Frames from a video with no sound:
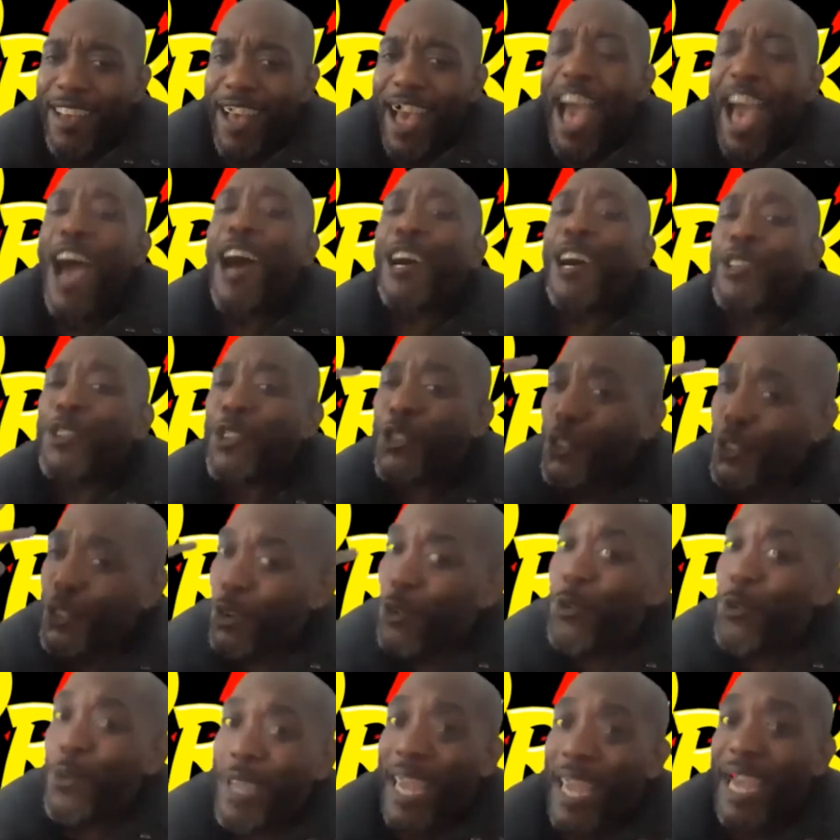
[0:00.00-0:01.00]
at a
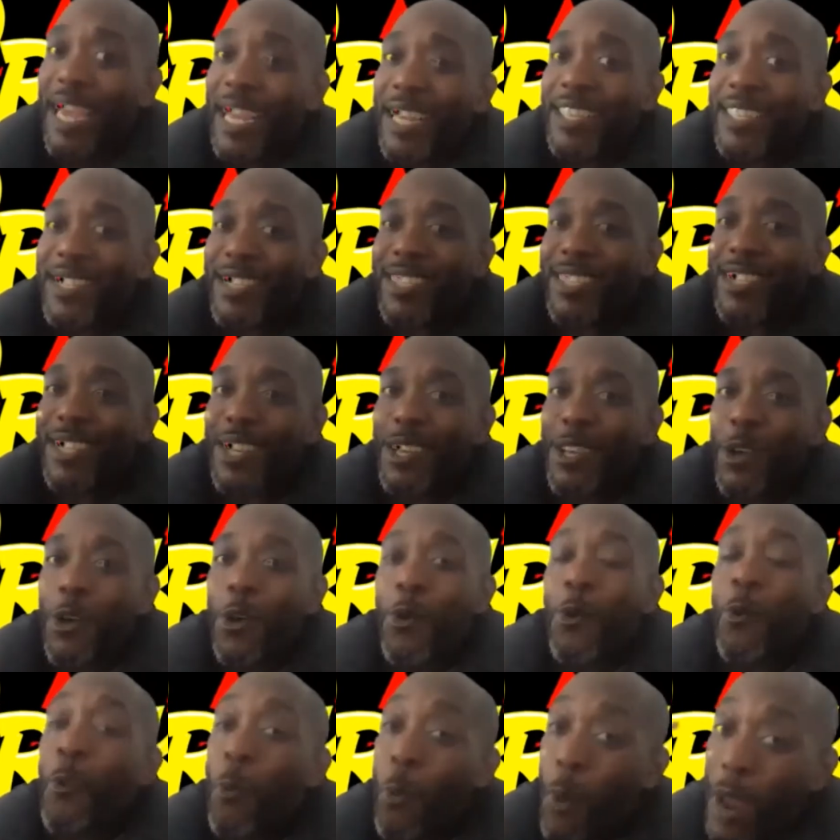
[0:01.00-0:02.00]
showcase
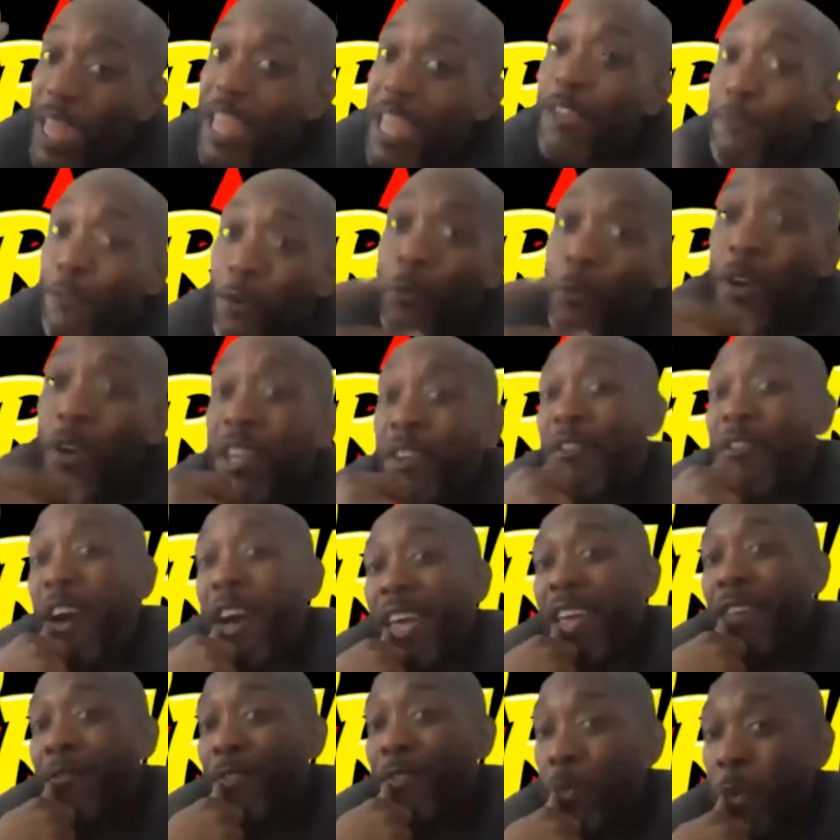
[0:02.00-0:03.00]
waiting for one of our
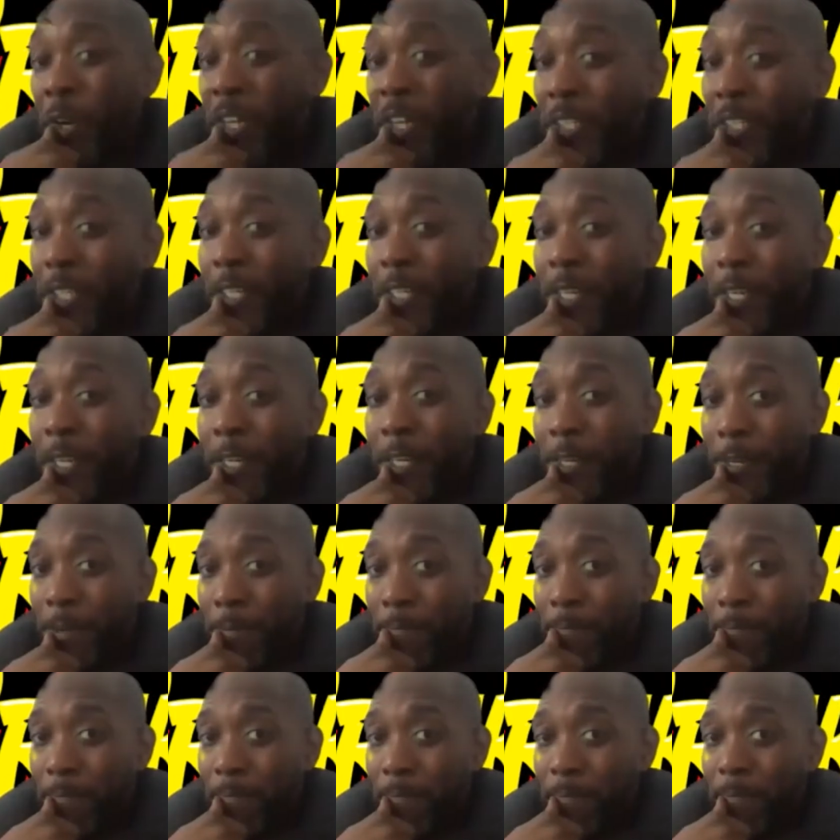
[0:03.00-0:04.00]
heavyweights to turn up
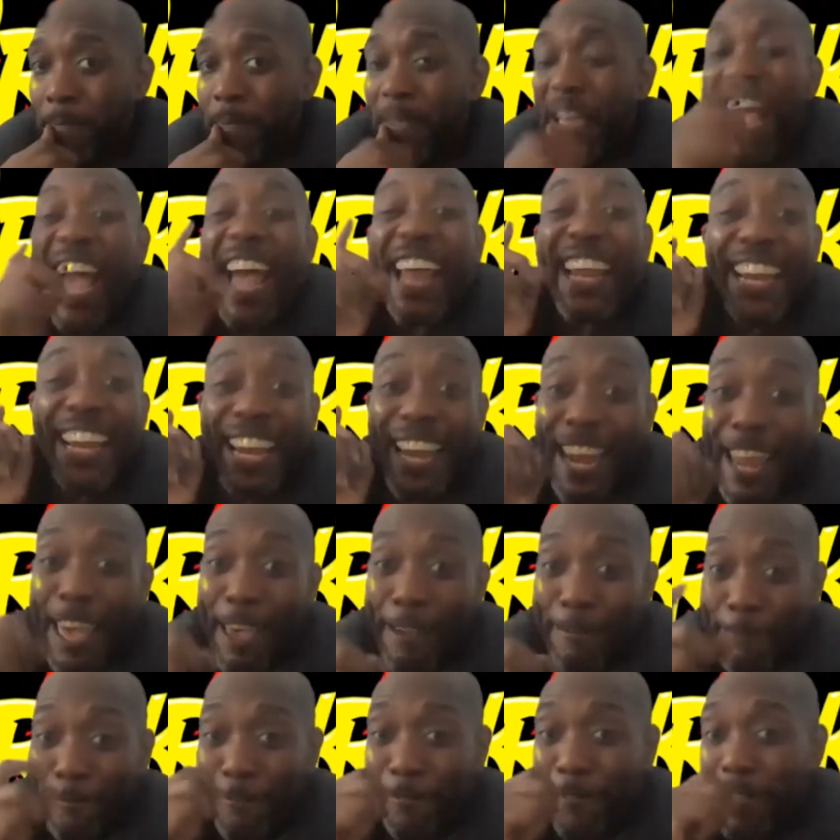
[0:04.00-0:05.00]
and left.